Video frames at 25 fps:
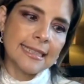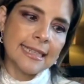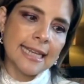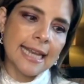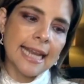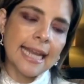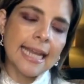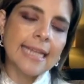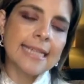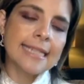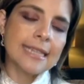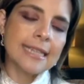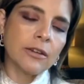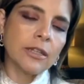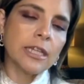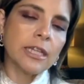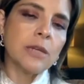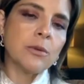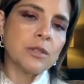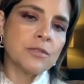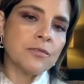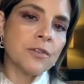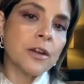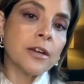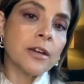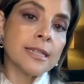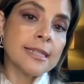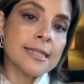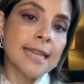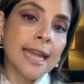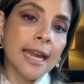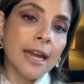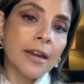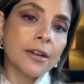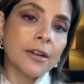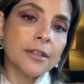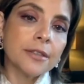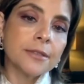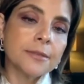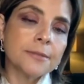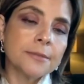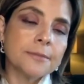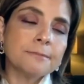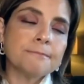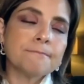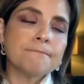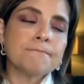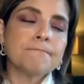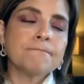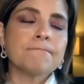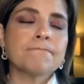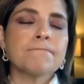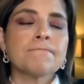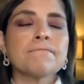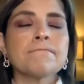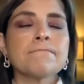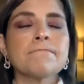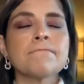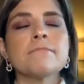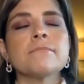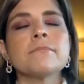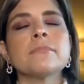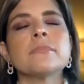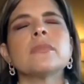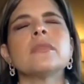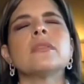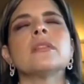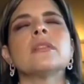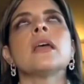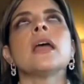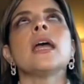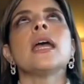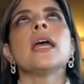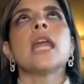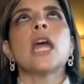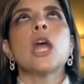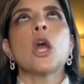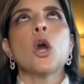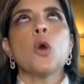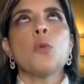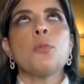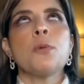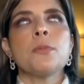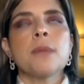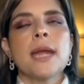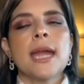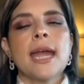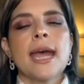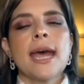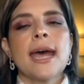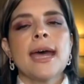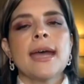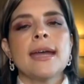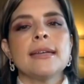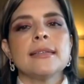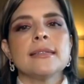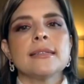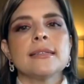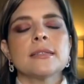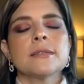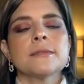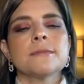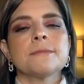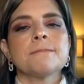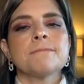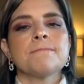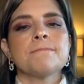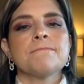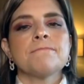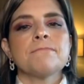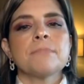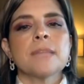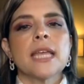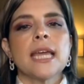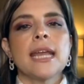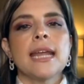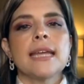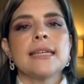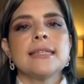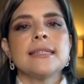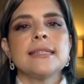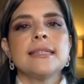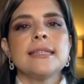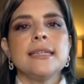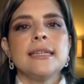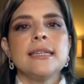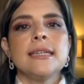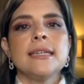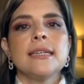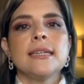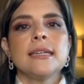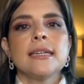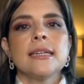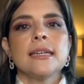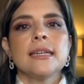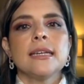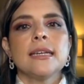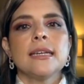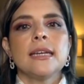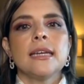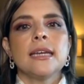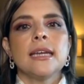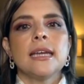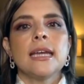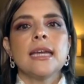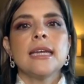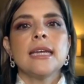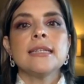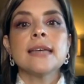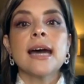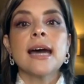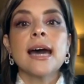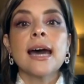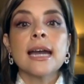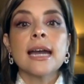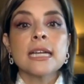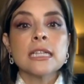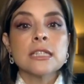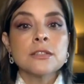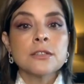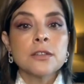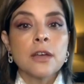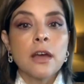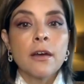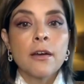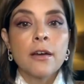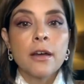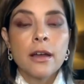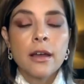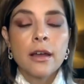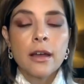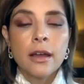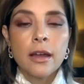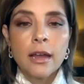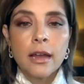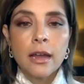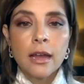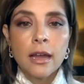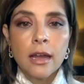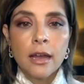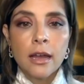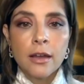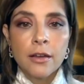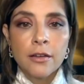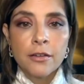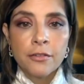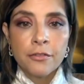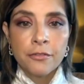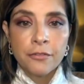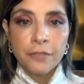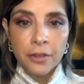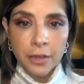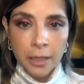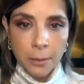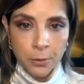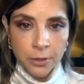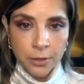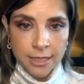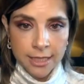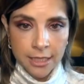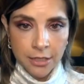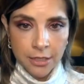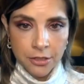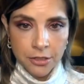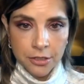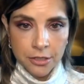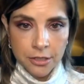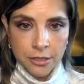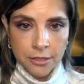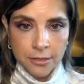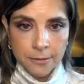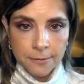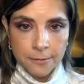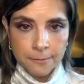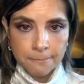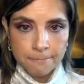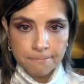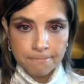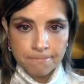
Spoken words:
And I could tell he was very scared. And I opened my eyes and I see his eyes fill up with tears.